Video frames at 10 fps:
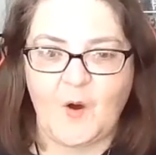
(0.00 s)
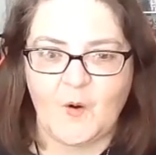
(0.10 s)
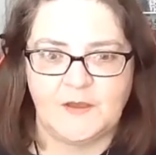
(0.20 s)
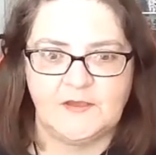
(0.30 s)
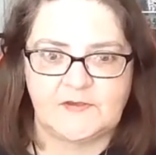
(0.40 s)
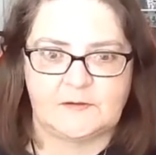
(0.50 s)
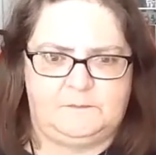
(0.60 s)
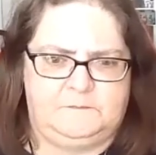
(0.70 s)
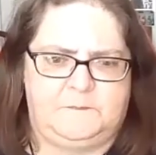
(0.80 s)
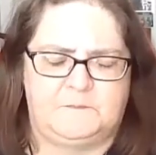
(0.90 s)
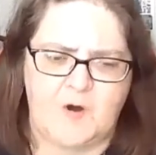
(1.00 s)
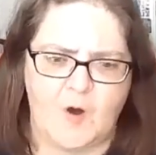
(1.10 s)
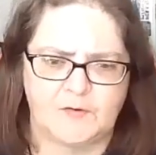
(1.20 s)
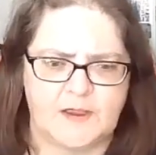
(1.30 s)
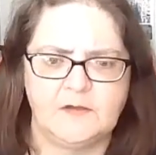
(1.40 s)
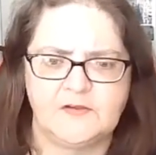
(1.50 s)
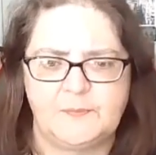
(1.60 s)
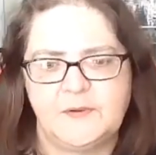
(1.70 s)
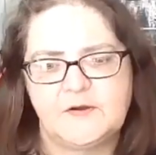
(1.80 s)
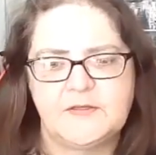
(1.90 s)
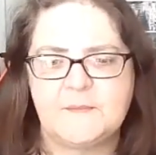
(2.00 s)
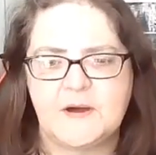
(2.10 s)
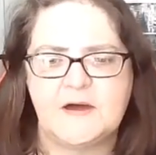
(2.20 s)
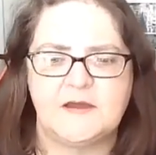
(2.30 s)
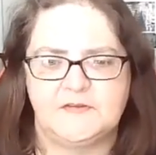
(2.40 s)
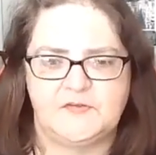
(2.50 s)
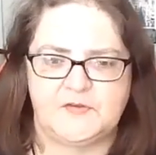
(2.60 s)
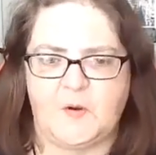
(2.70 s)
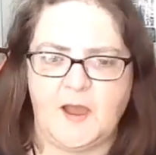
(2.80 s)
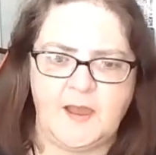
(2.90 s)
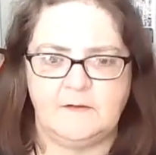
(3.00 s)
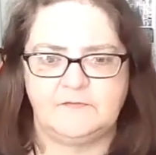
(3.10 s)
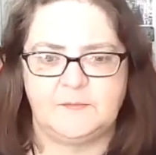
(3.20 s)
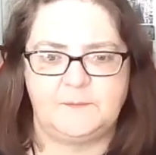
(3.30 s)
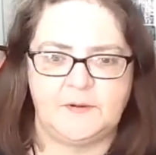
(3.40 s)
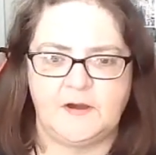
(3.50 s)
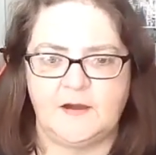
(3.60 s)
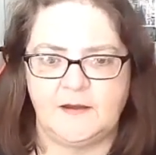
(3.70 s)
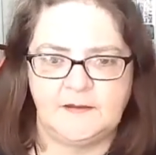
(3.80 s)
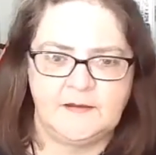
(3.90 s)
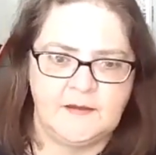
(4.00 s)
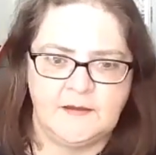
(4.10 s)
Oh, his hotel is bigger than mine, so I have to buy